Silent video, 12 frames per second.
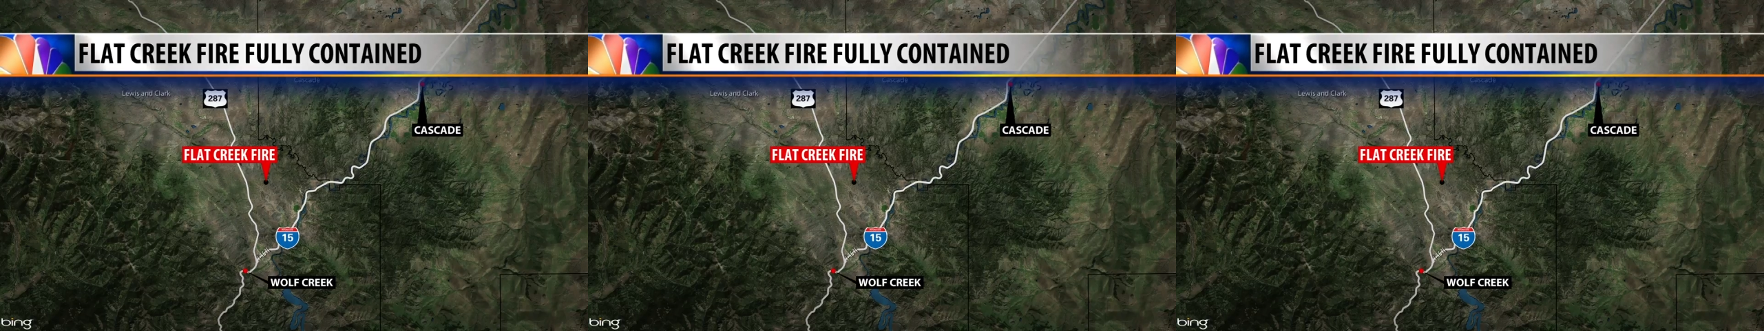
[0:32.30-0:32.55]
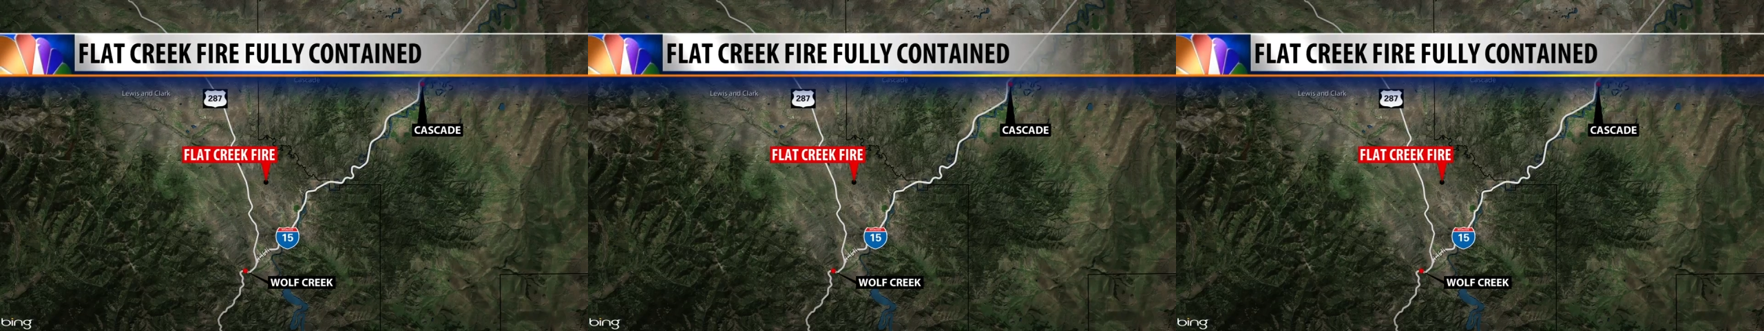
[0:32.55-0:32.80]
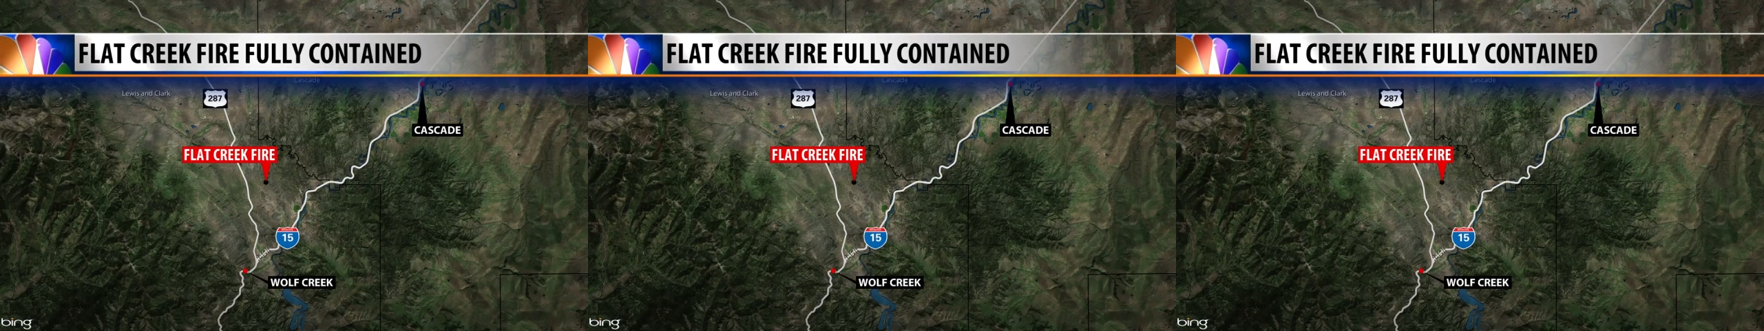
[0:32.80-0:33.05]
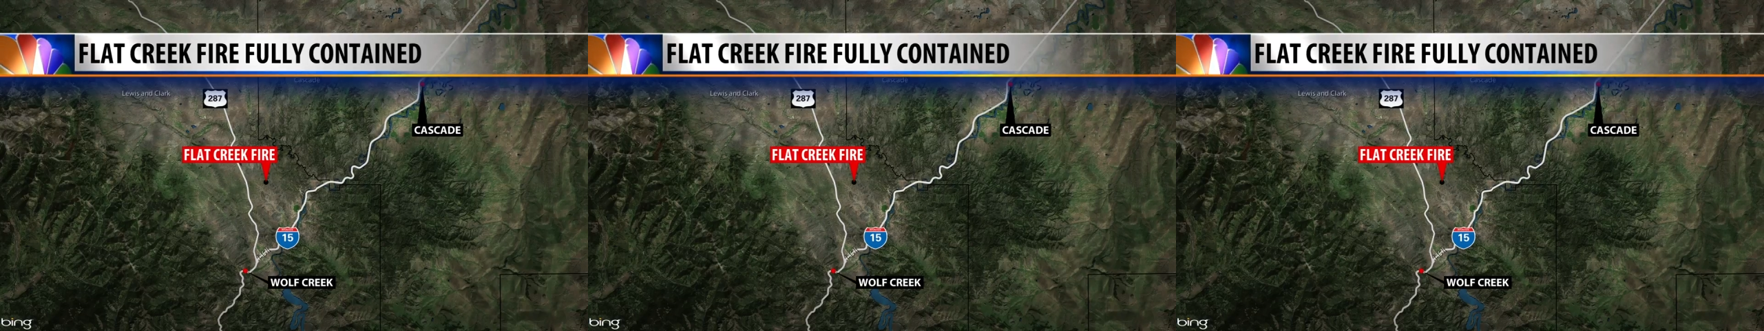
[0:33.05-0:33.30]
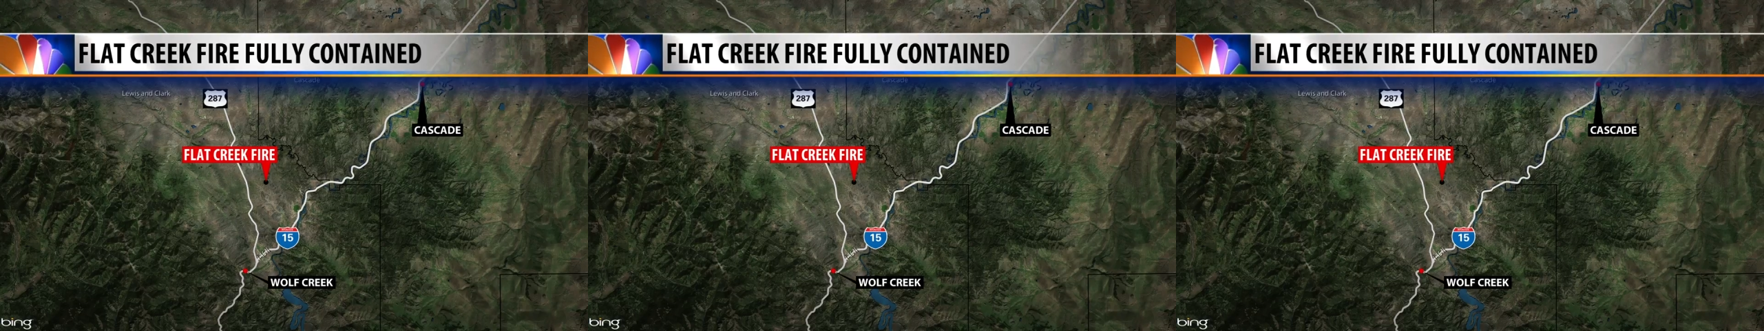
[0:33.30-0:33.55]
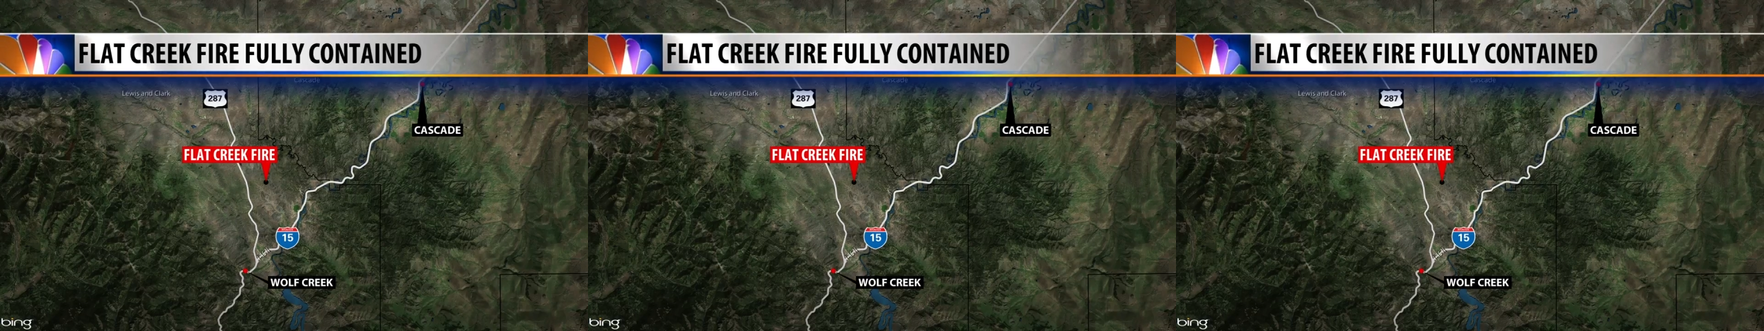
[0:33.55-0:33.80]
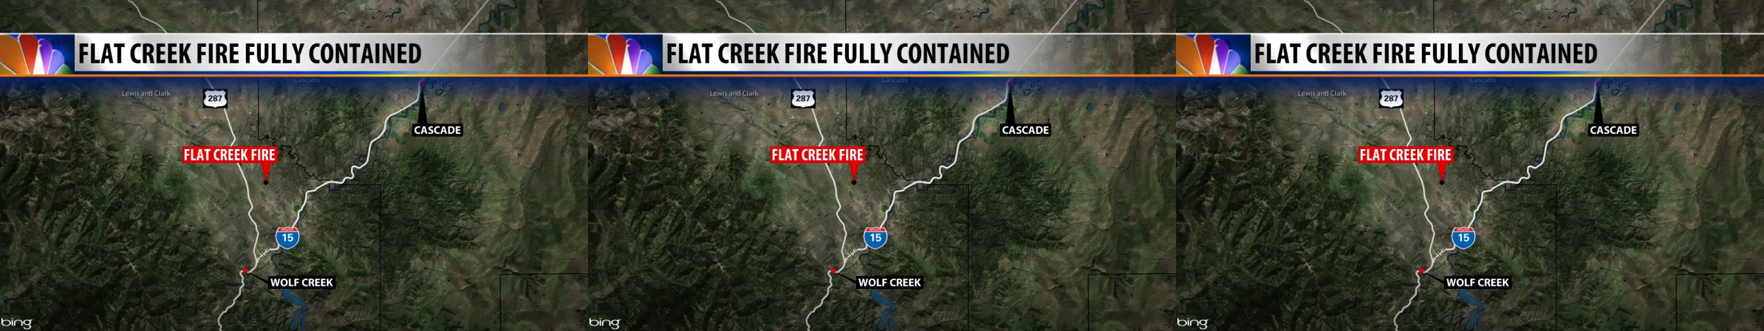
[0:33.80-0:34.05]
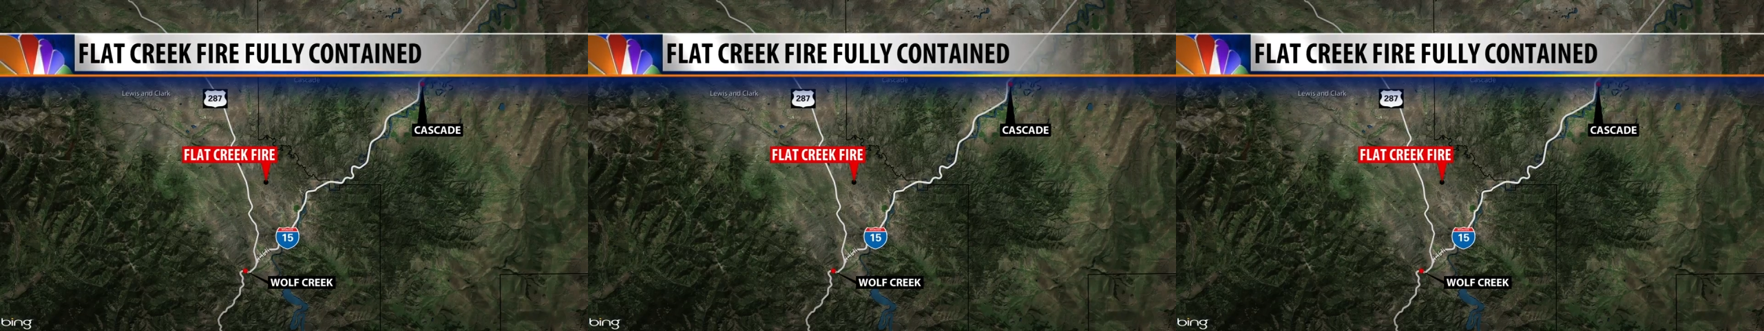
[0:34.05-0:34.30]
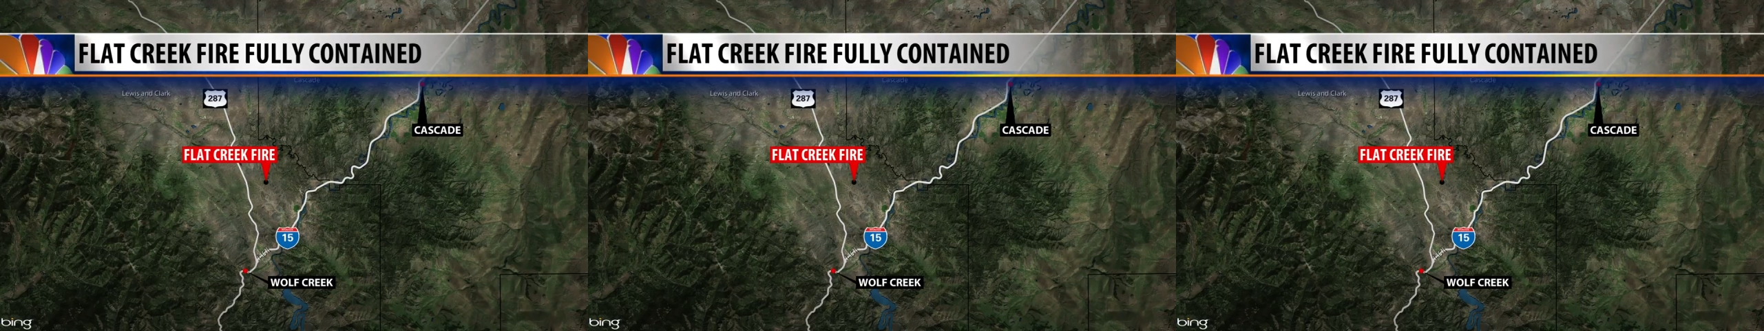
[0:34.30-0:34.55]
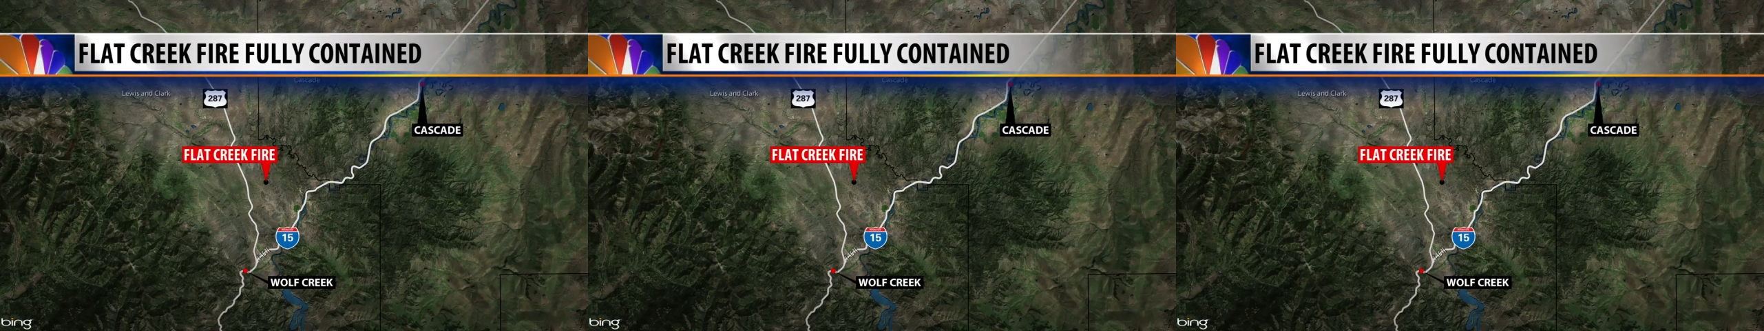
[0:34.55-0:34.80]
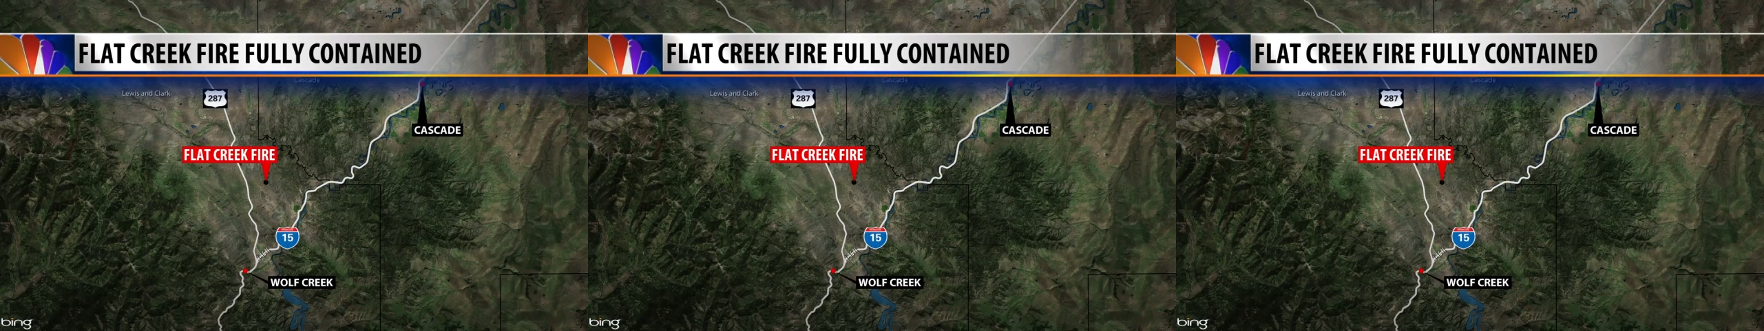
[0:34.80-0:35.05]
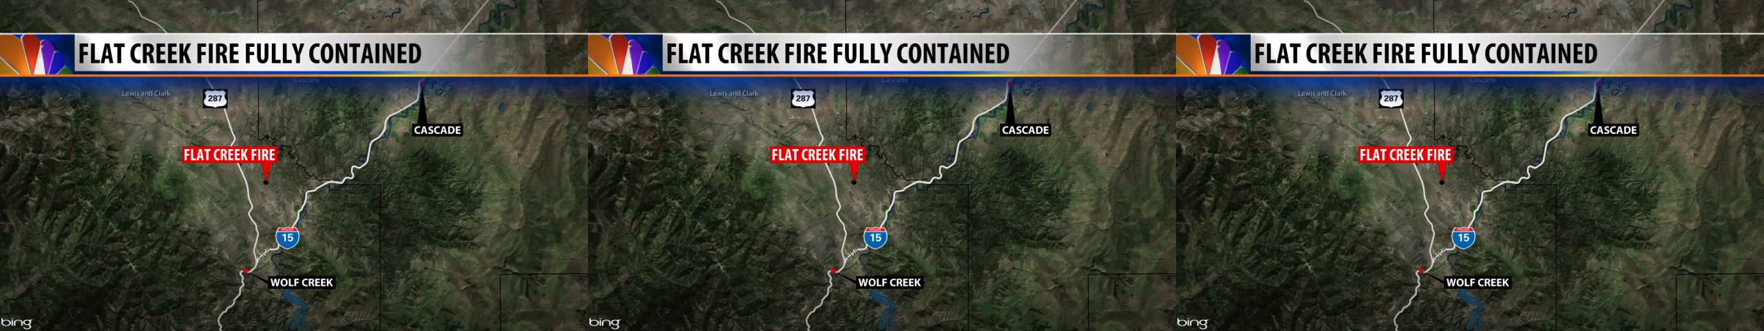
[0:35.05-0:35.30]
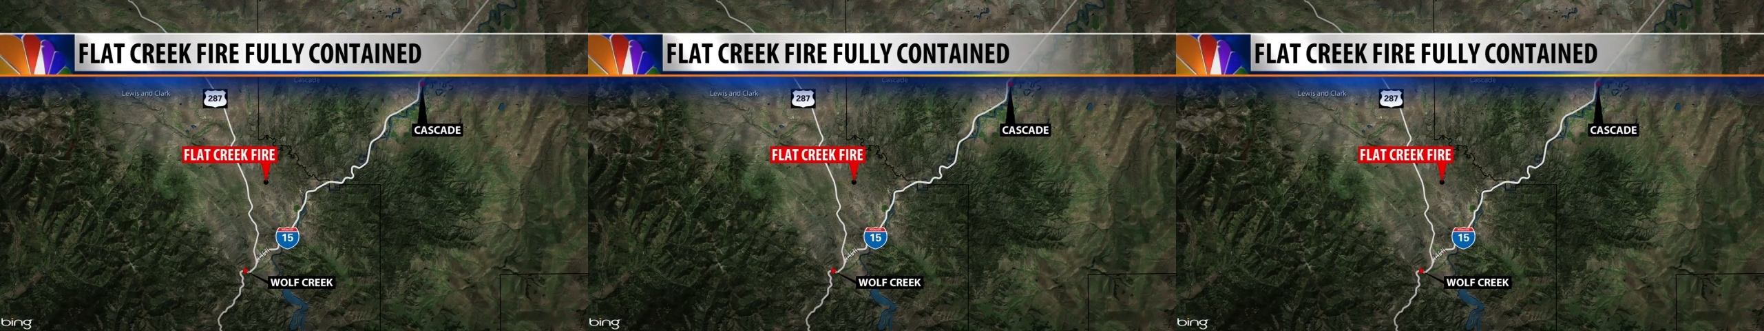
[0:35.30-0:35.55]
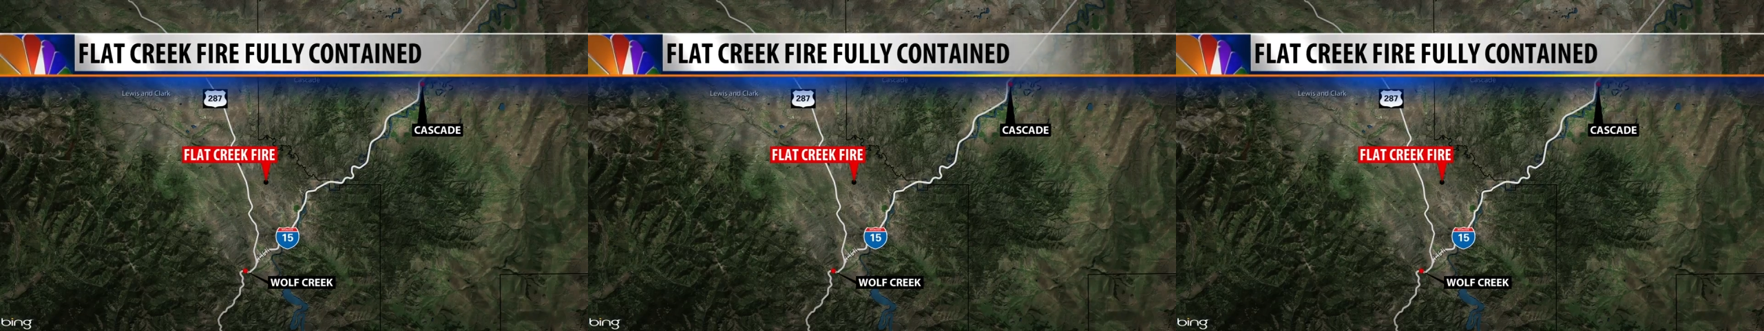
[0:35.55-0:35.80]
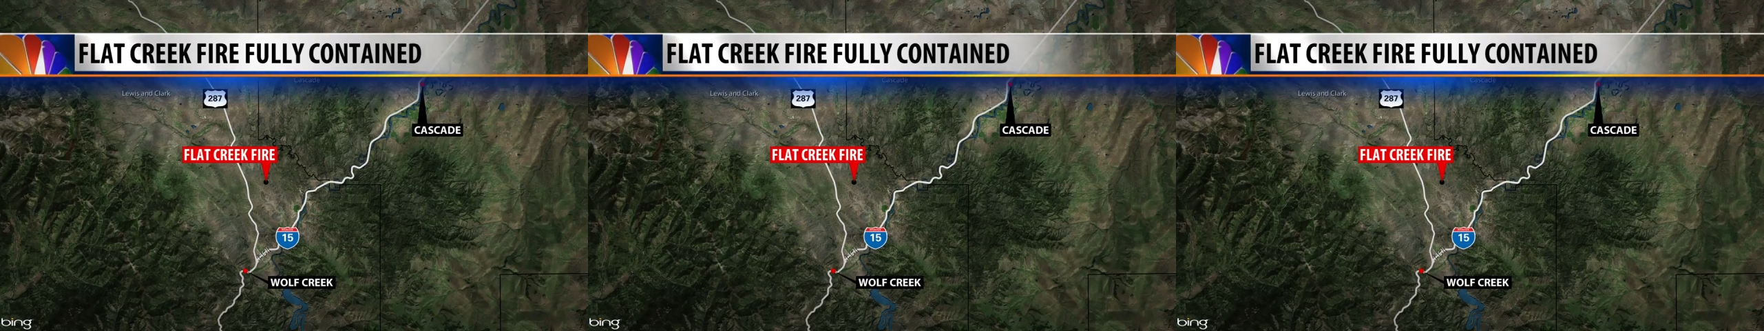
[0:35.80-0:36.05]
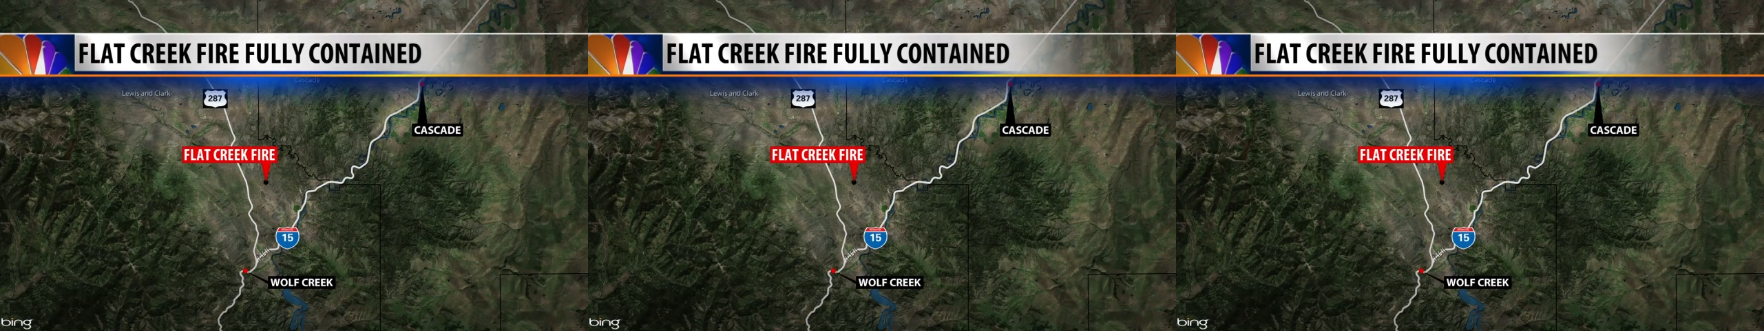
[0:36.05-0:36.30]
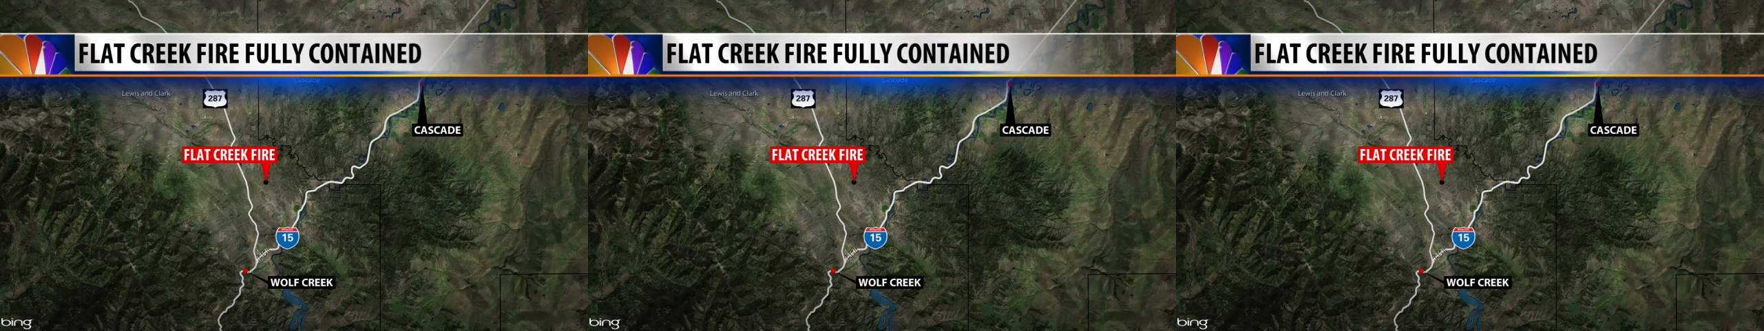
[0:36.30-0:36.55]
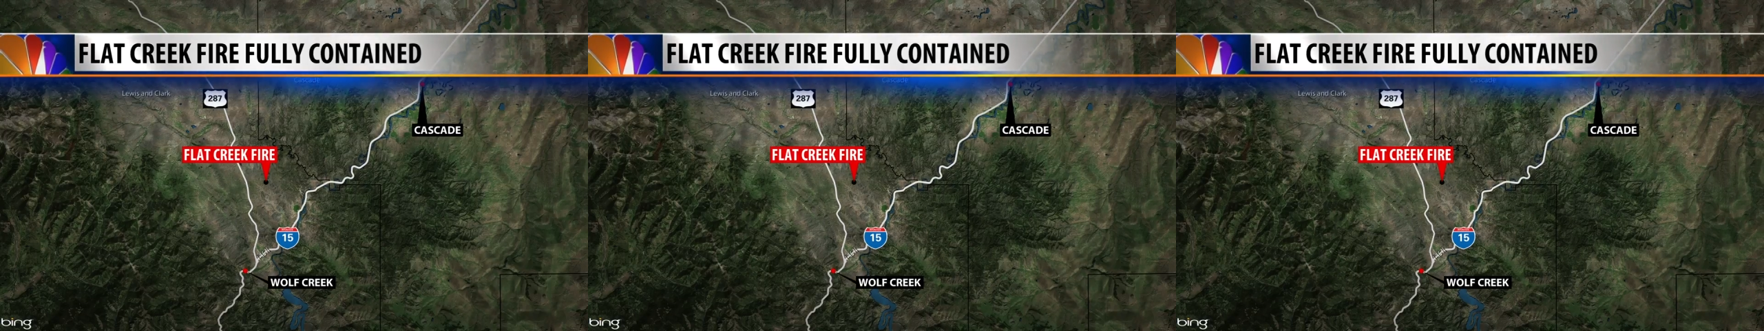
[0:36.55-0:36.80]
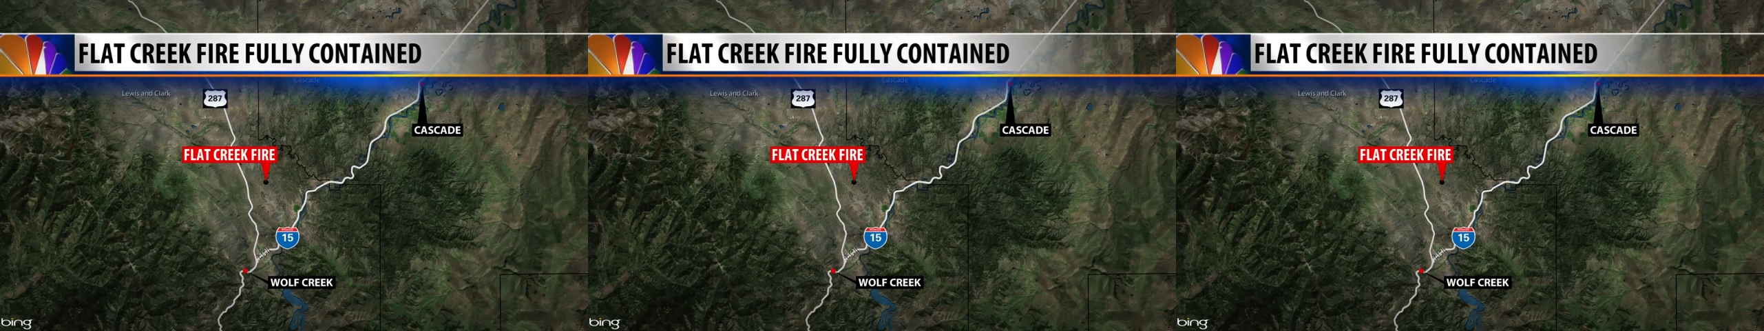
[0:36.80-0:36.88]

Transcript: Nobody's mouth can be seen.